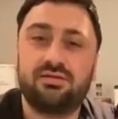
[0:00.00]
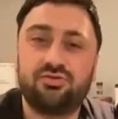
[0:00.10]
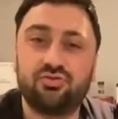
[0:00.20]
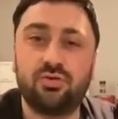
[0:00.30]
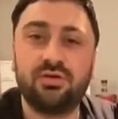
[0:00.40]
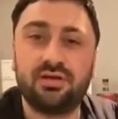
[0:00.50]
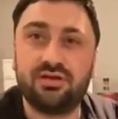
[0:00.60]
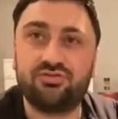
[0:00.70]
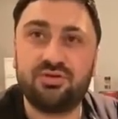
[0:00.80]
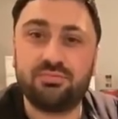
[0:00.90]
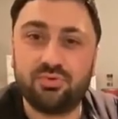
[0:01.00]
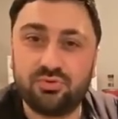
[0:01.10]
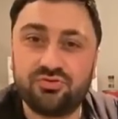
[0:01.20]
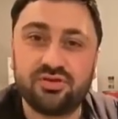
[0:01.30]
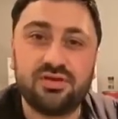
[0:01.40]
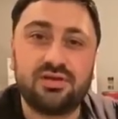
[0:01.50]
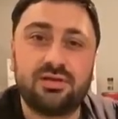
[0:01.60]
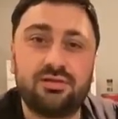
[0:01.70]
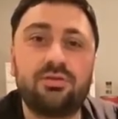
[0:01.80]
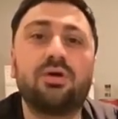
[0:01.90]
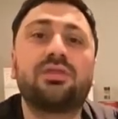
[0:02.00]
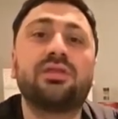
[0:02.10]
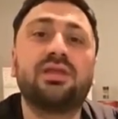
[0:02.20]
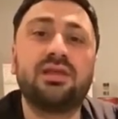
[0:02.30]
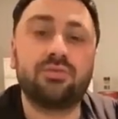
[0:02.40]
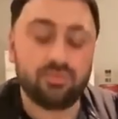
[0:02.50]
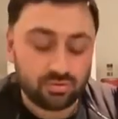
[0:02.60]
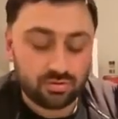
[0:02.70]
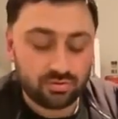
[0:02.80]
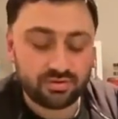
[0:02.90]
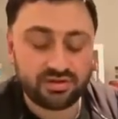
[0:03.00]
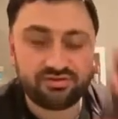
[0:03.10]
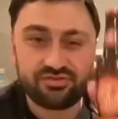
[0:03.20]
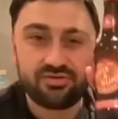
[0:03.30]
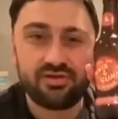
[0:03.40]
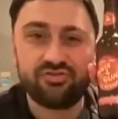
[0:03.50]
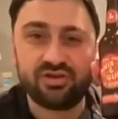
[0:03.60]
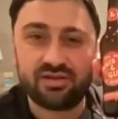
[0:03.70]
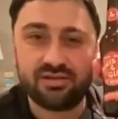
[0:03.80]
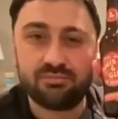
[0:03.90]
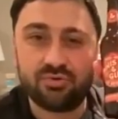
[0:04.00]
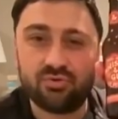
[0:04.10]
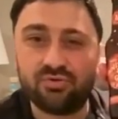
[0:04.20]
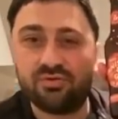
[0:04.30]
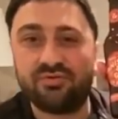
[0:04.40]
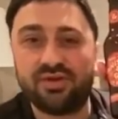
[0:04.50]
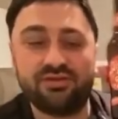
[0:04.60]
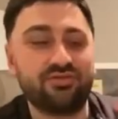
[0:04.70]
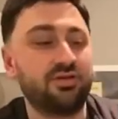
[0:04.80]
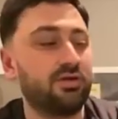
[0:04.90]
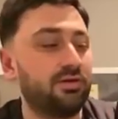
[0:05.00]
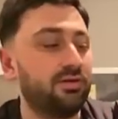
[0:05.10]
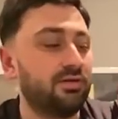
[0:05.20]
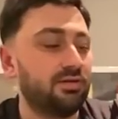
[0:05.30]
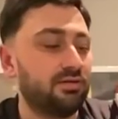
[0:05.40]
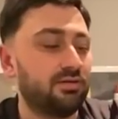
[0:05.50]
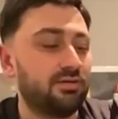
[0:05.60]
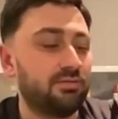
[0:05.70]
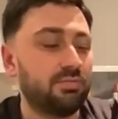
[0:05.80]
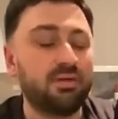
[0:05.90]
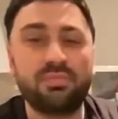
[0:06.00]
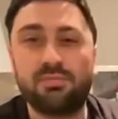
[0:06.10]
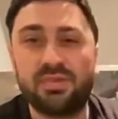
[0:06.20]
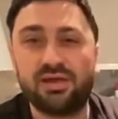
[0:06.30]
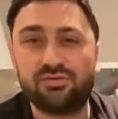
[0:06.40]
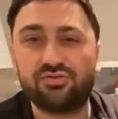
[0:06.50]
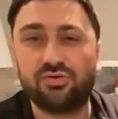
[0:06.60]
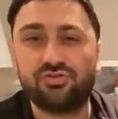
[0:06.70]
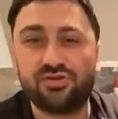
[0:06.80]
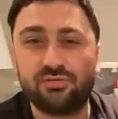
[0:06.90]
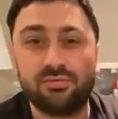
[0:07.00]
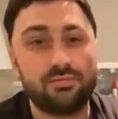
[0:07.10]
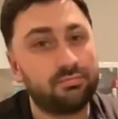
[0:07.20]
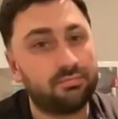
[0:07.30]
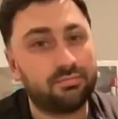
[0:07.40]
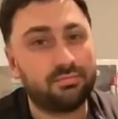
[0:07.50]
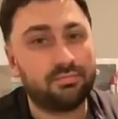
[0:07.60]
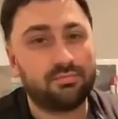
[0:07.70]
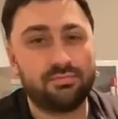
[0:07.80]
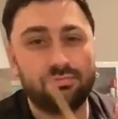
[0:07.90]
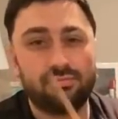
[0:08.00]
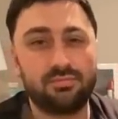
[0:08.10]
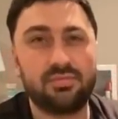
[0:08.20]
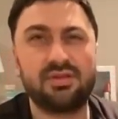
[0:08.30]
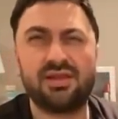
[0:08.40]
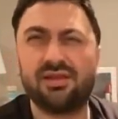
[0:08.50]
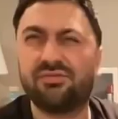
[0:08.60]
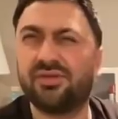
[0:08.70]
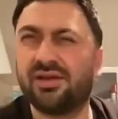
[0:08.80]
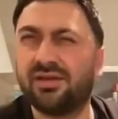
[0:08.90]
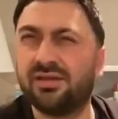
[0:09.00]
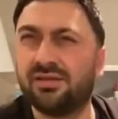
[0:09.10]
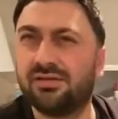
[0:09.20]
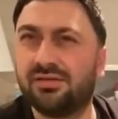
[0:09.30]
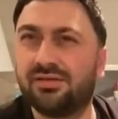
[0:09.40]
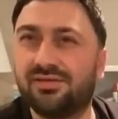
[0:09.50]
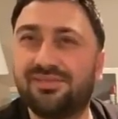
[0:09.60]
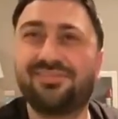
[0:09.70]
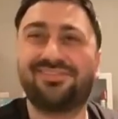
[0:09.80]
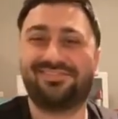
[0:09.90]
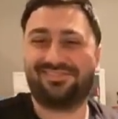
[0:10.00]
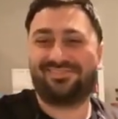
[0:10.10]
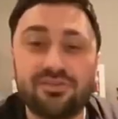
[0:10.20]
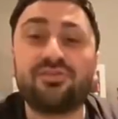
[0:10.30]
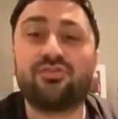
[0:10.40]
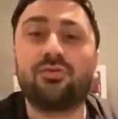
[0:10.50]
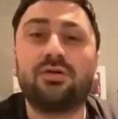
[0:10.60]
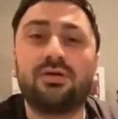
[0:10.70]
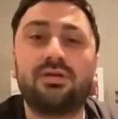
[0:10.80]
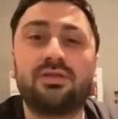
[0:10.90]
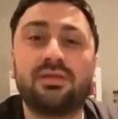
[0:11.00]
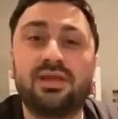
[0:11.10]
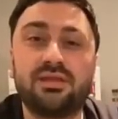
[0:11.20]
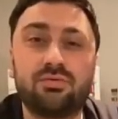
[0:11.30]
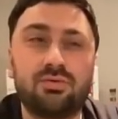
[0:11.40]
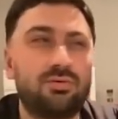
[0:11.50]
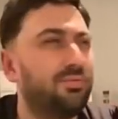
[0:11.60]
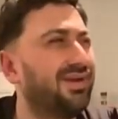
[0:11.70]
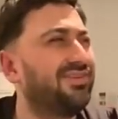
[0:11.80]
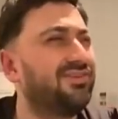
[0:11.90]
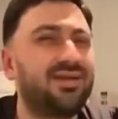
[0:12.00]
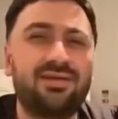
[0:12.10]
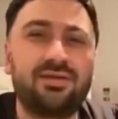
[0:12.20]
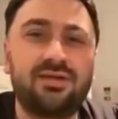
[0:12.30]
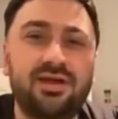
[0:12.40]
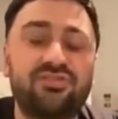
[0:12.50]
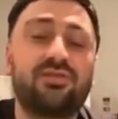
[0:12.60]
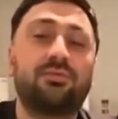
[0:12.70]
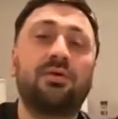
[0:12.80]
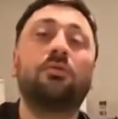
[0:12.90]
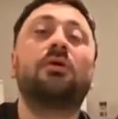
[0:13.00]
Sean at Extreme Poles to do a tornado on this enchanting bottle of Innis & Gunn Bob and Barrel Scotch Ale. Did enough of that in there? I think you did that. So, the tornado, what is that I hear you ask? Well,